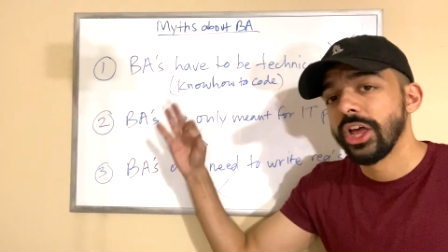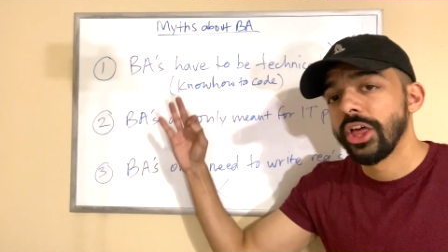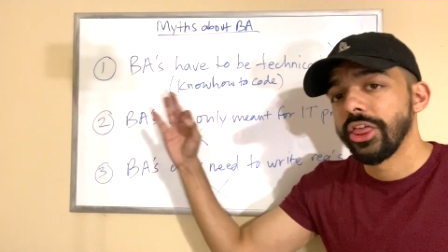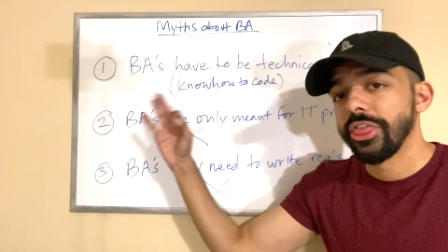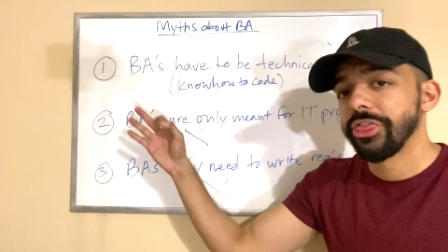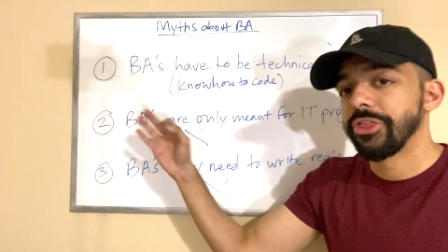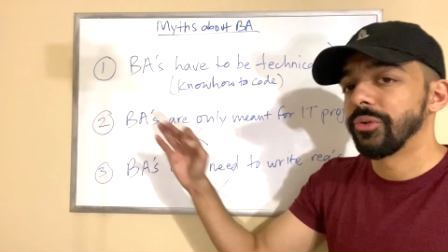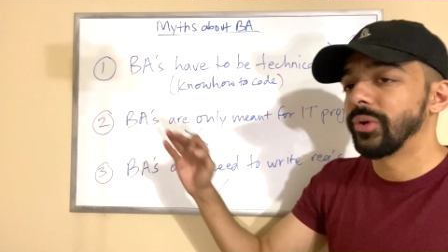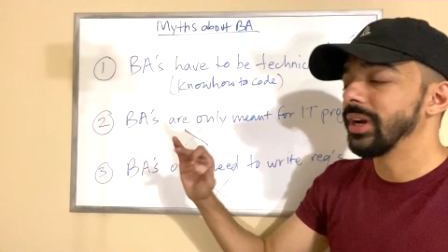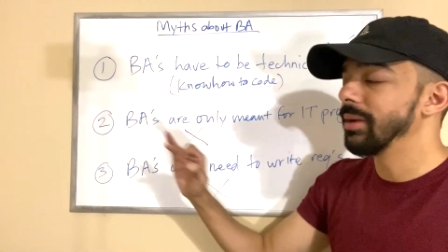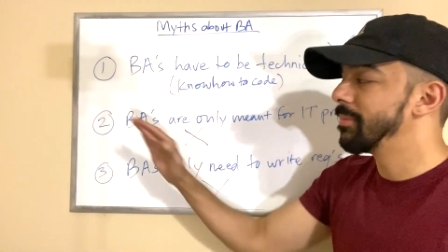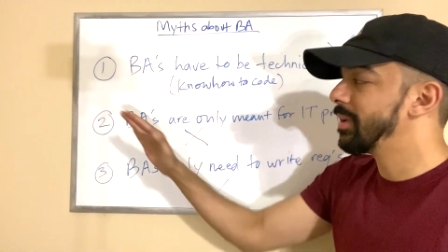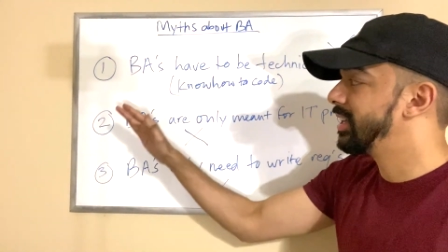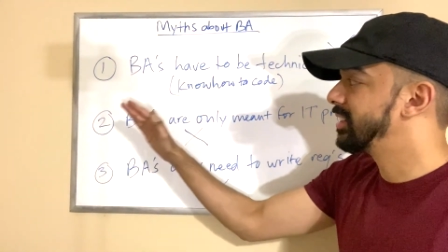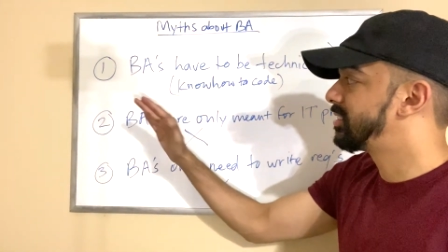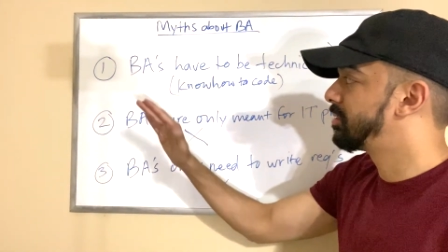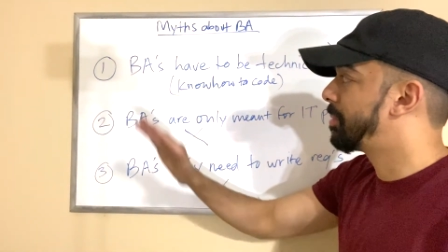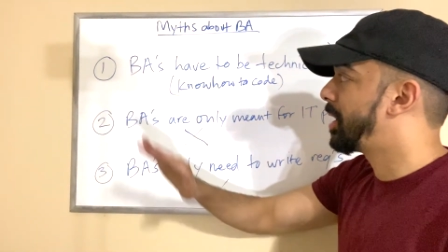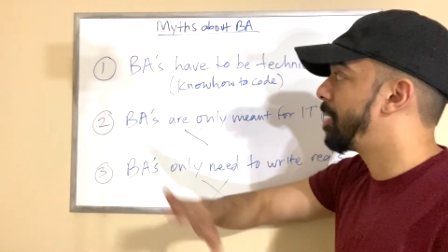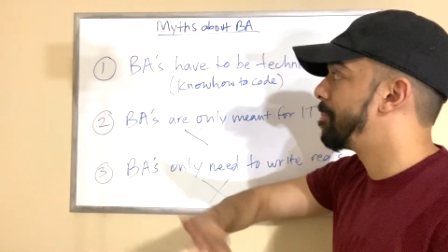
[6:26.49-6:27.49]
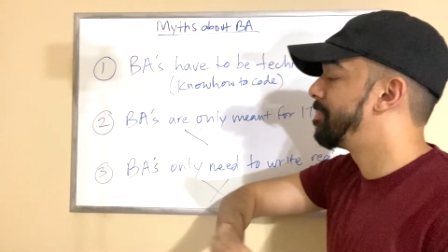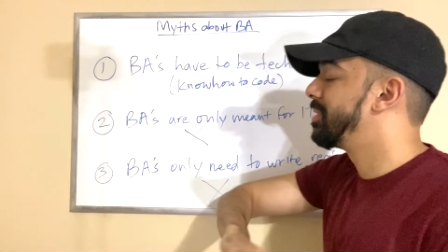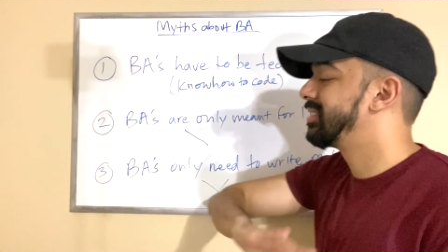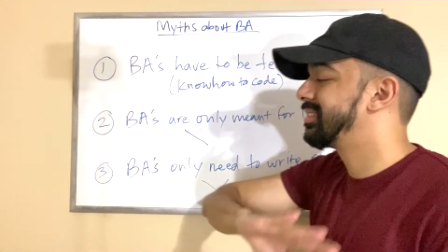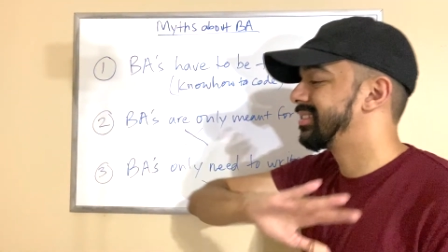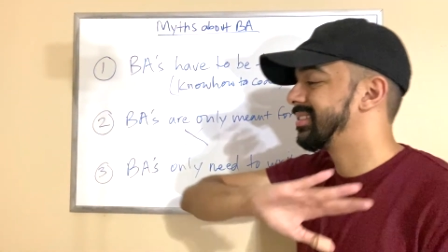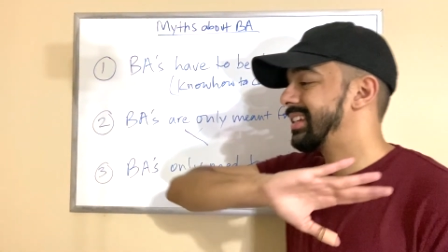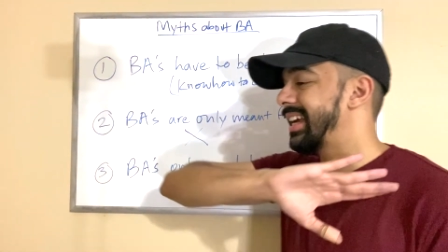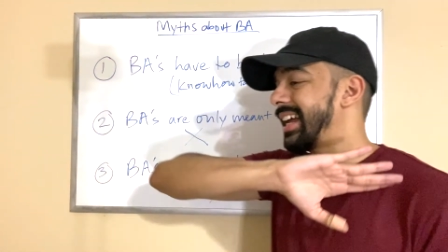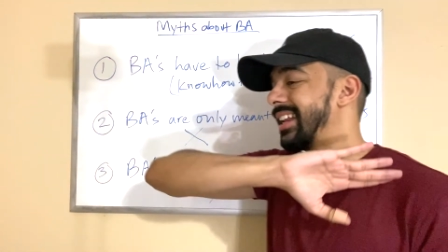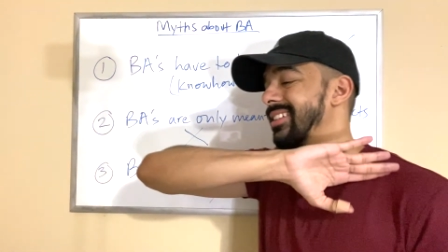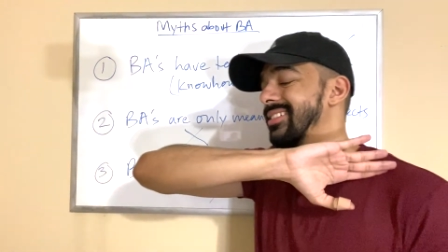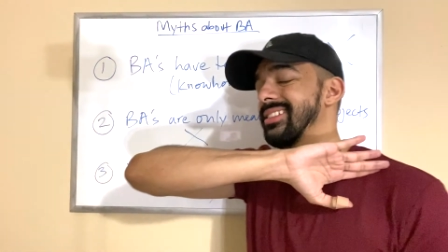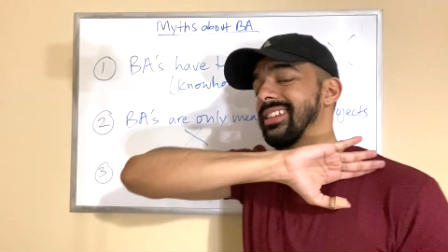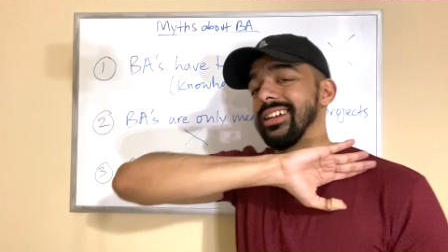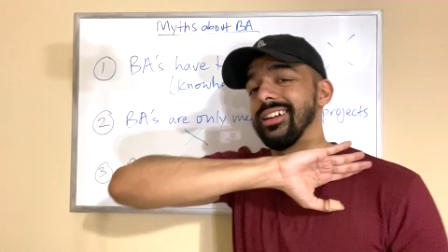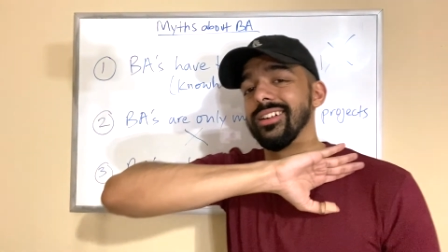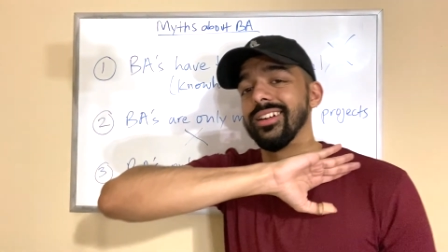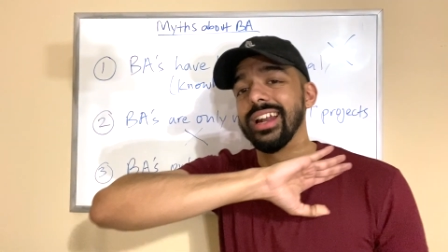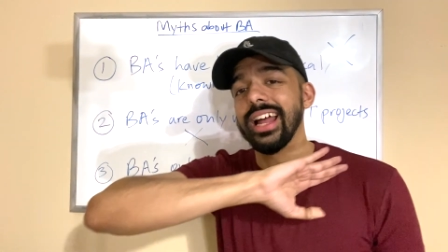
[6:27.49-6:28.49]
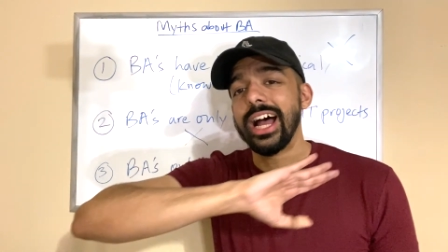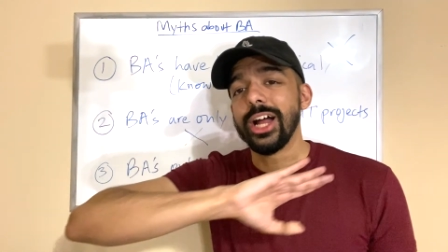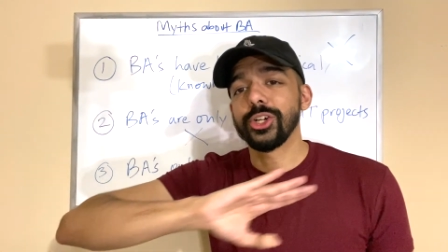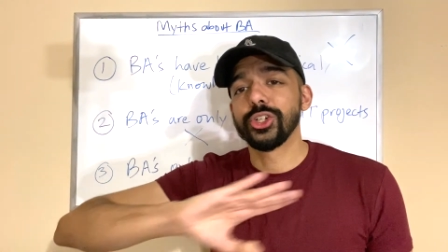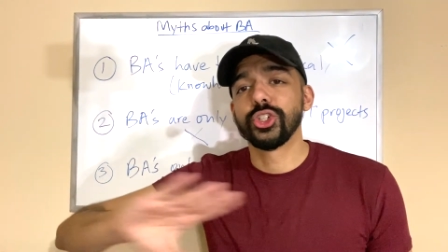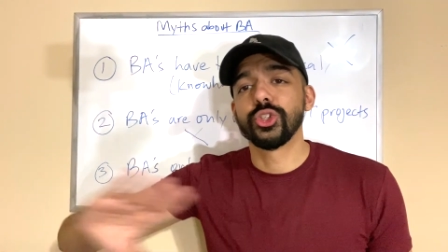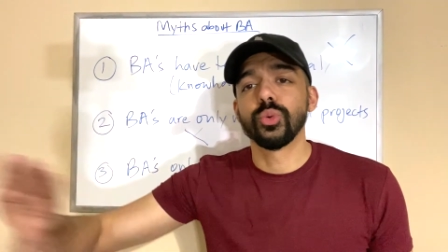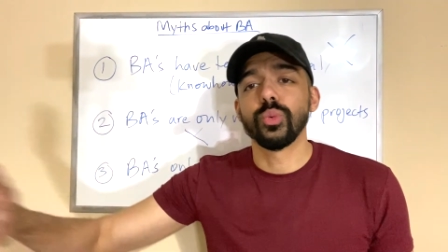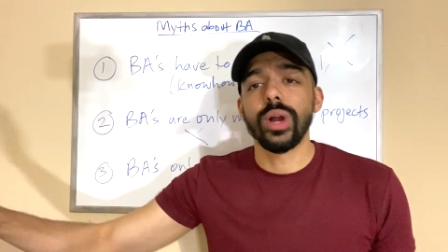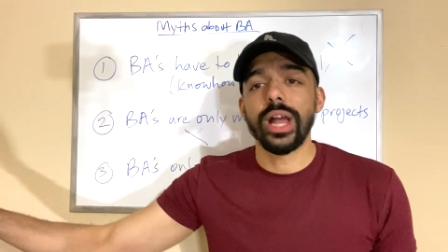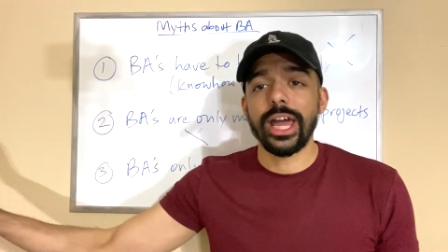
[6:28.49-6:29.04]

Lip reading: 3 myths about business analysts that are not true